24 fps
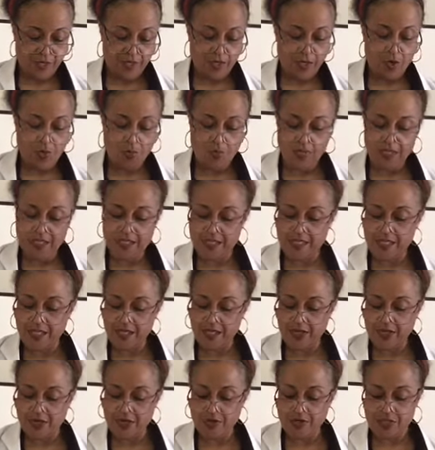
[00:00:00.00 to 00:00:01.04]
what the
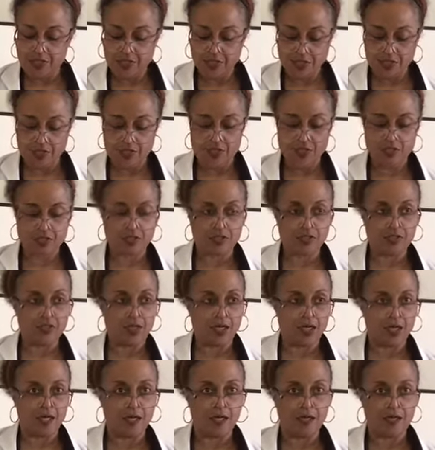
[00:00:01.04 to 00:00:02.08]
ureter's
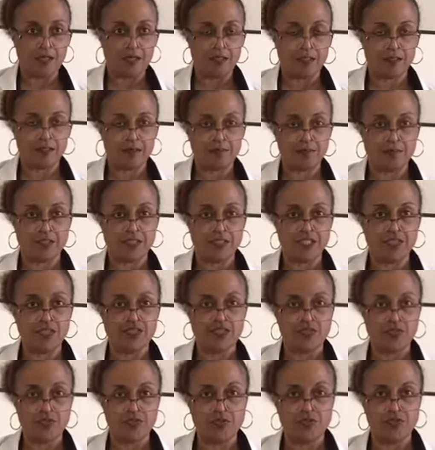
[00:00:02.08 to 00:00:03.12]

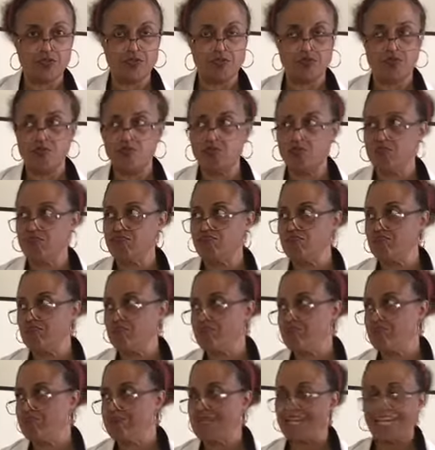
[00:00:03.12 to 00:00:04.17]
tissue
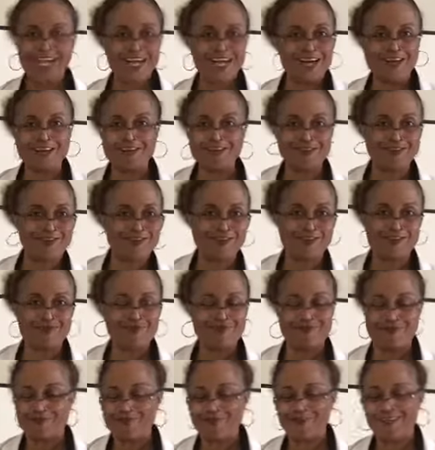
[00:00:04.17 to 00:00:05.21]
layers
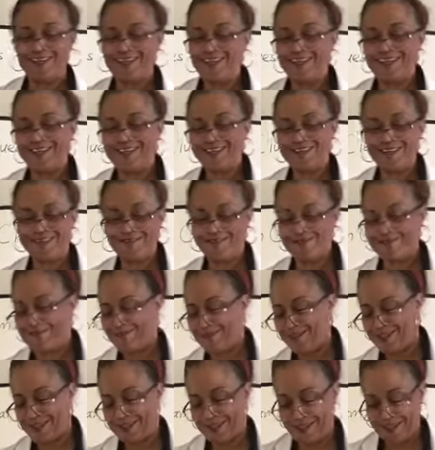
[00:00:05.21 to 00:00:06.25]
of,
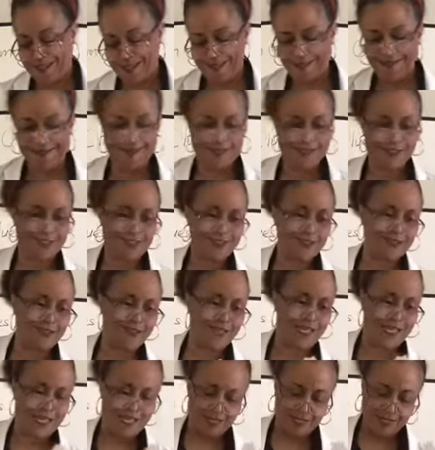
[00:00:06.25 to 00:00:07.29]
what is that? Tissue
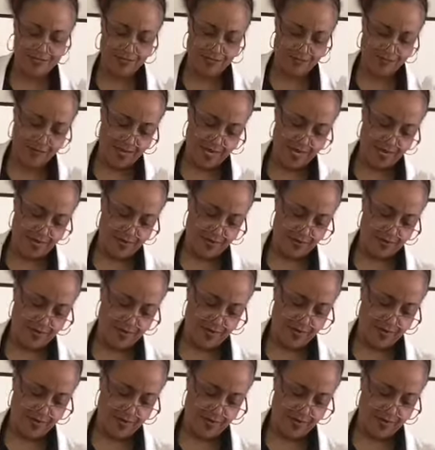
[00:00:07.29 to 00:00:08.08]
layers are made of.